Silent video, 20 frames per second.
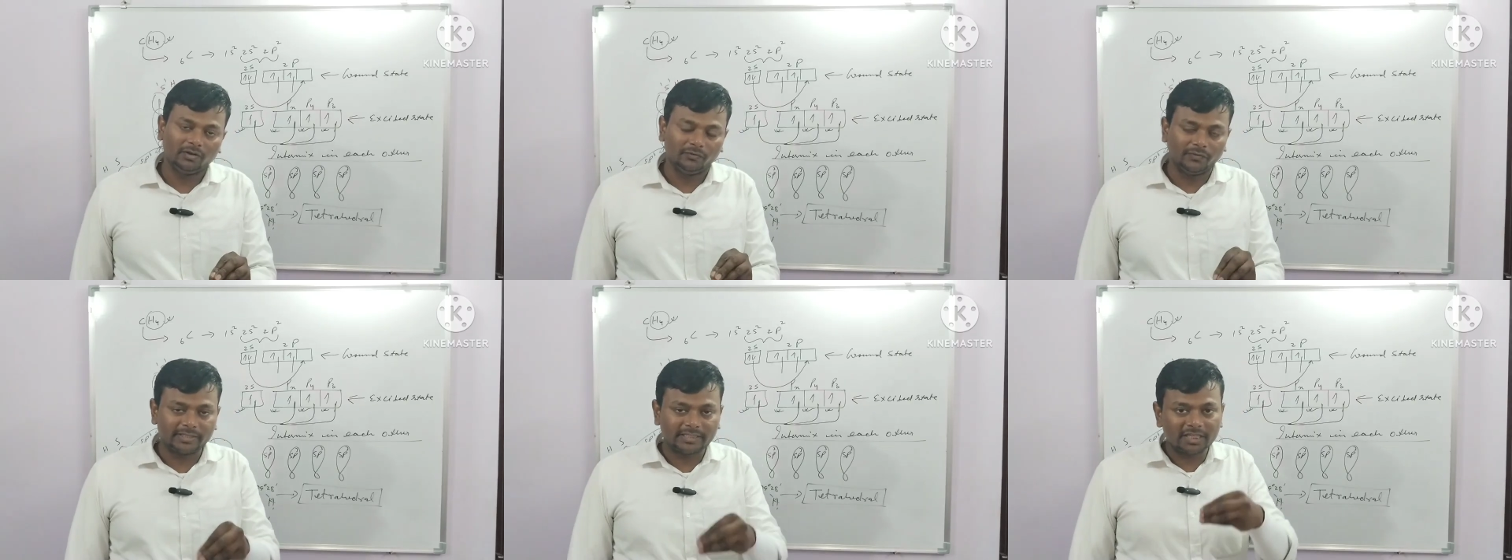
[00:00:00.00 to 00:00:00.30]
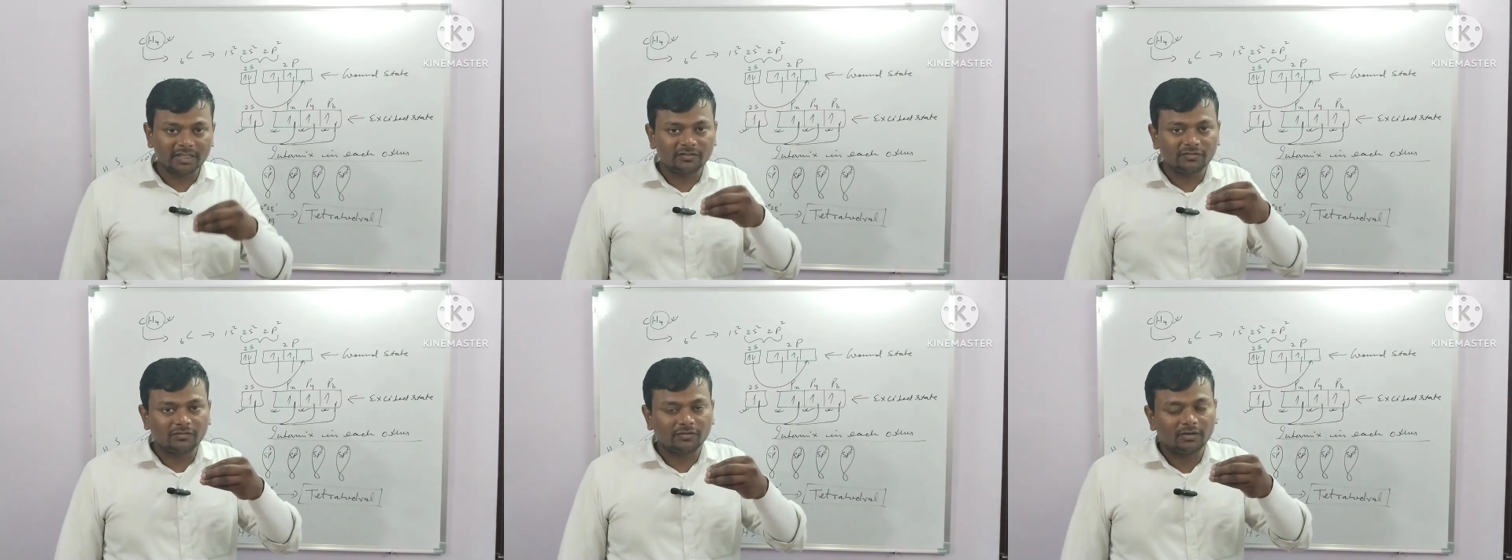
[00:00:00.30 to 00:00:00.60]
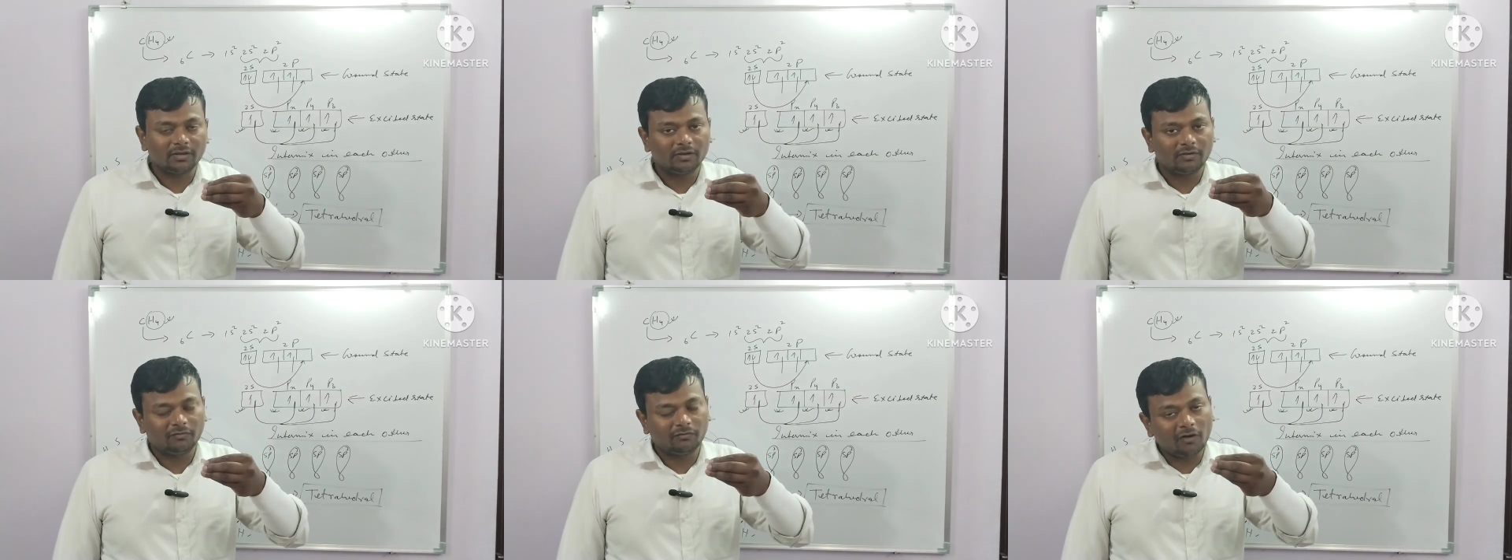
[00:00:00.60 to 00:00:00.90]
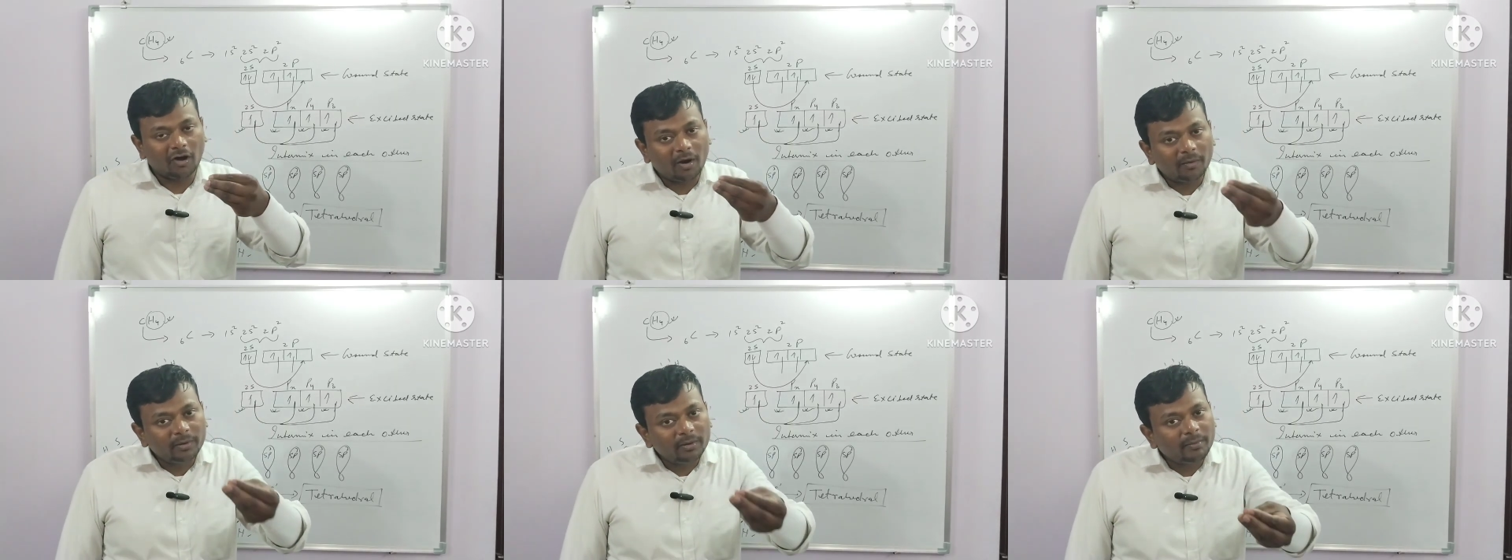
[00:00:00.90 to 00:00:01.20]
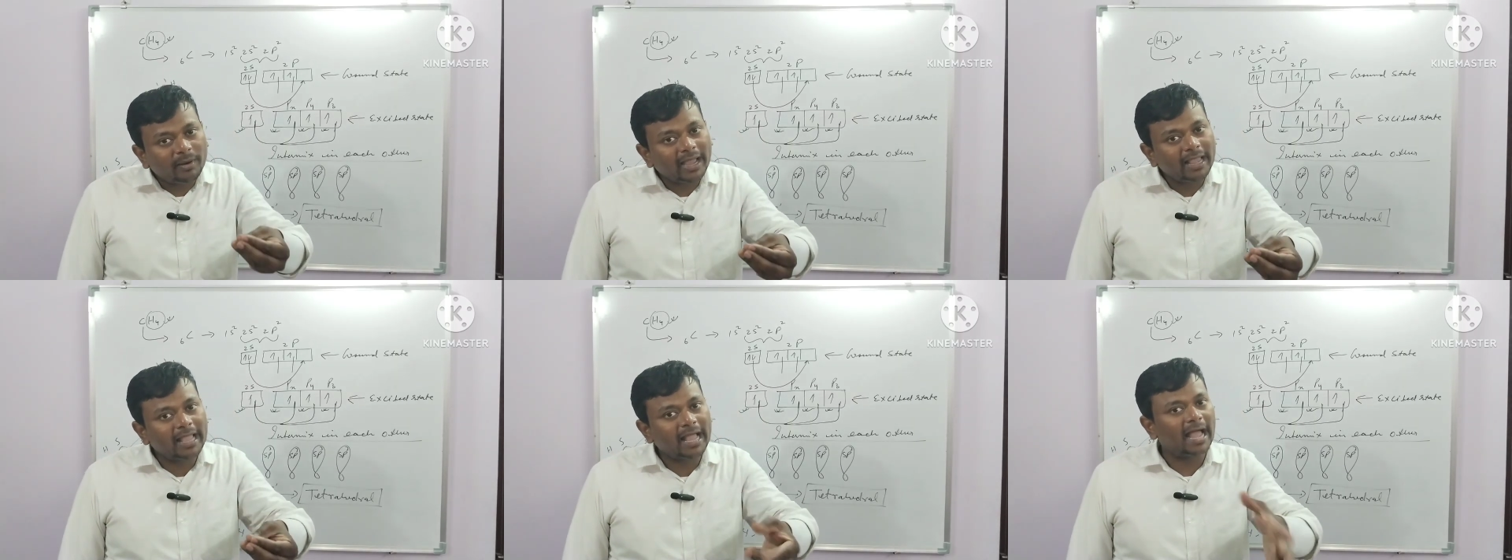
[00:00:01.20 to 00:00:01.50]
which is
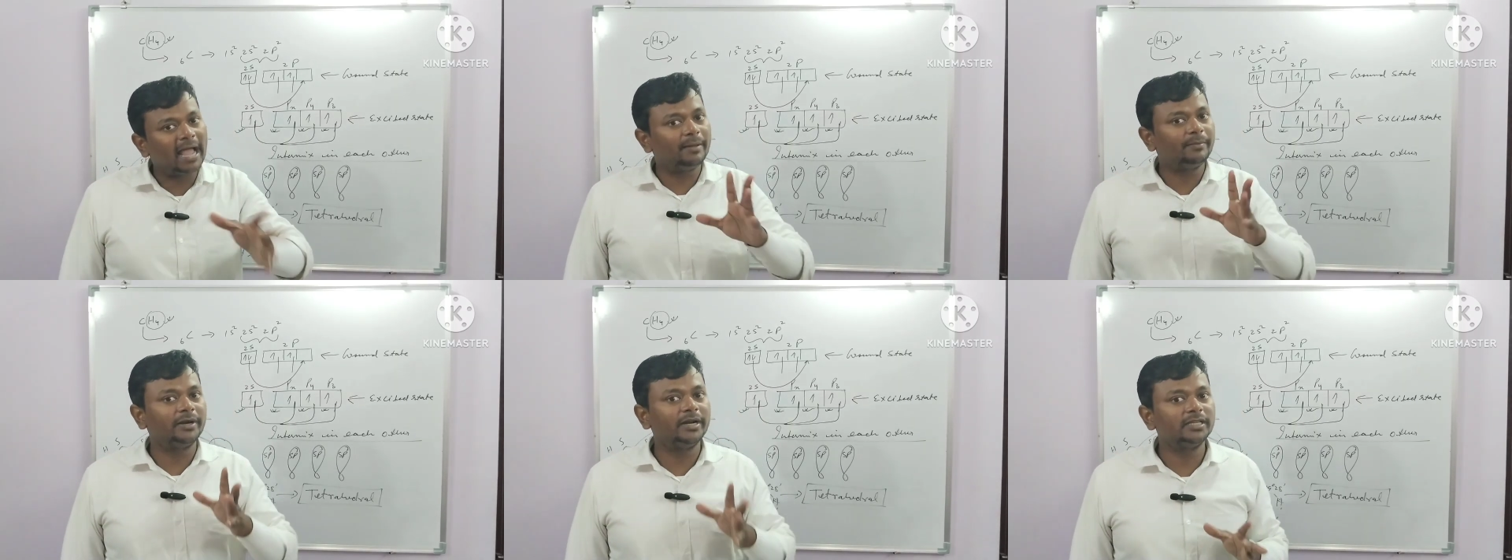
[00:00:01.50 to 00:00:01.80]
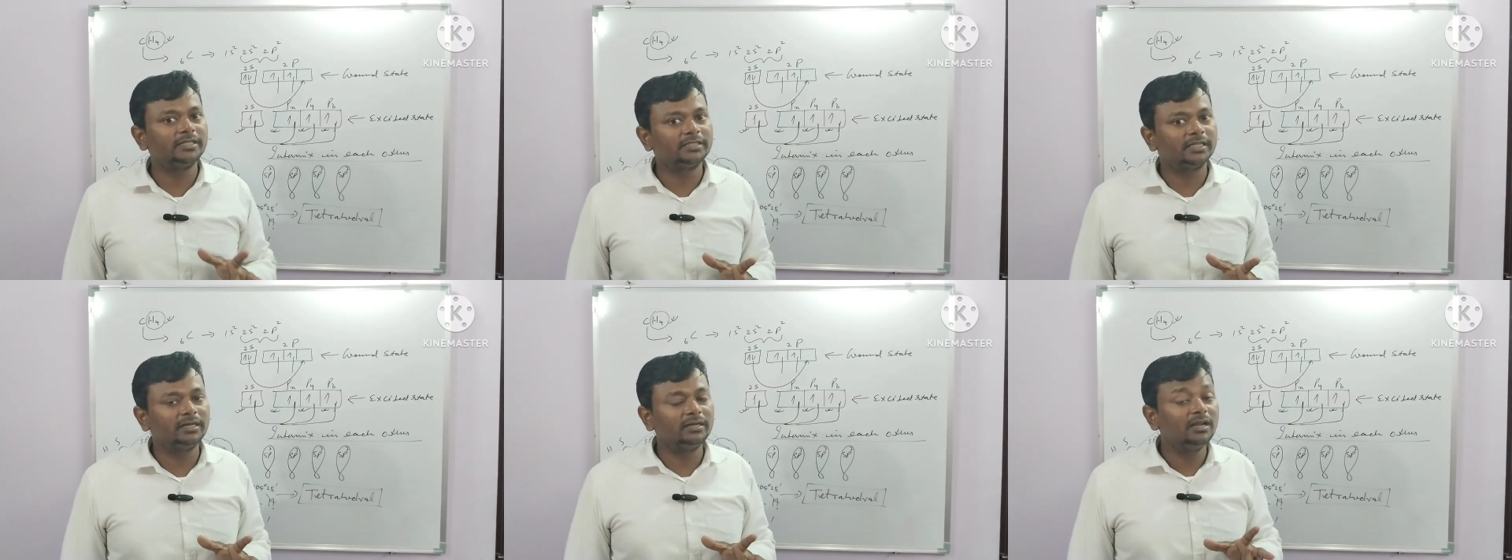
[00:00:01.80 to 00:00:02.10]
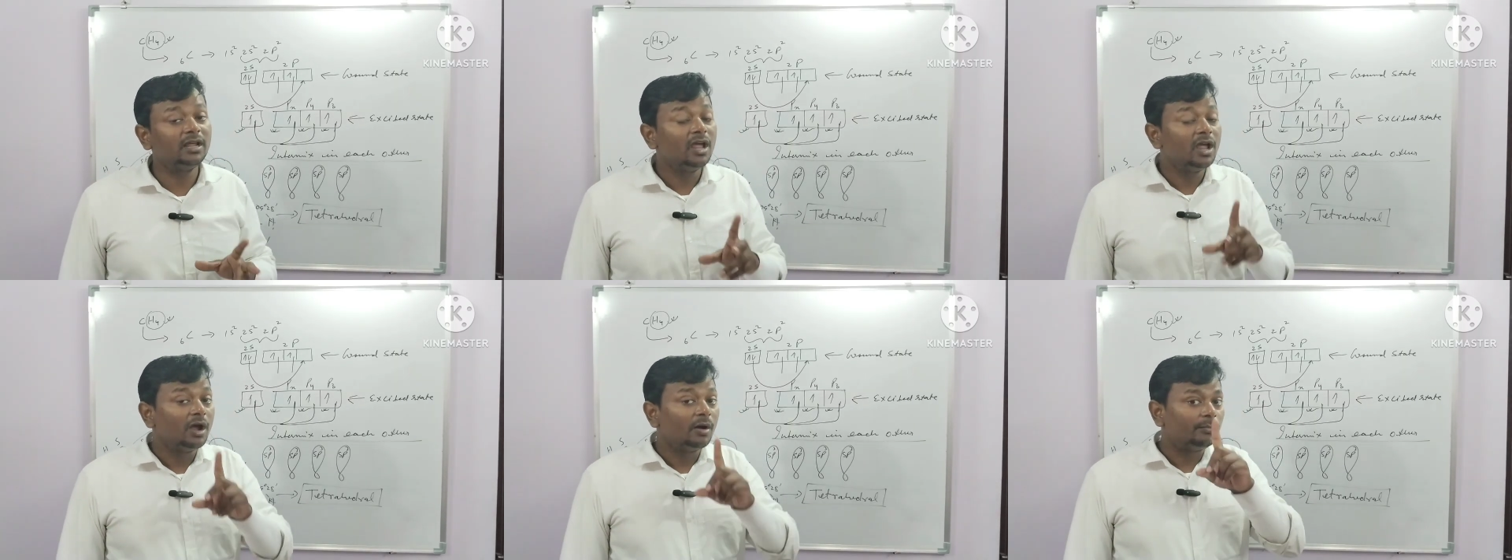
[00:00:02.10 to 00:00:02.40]
formed by hybridization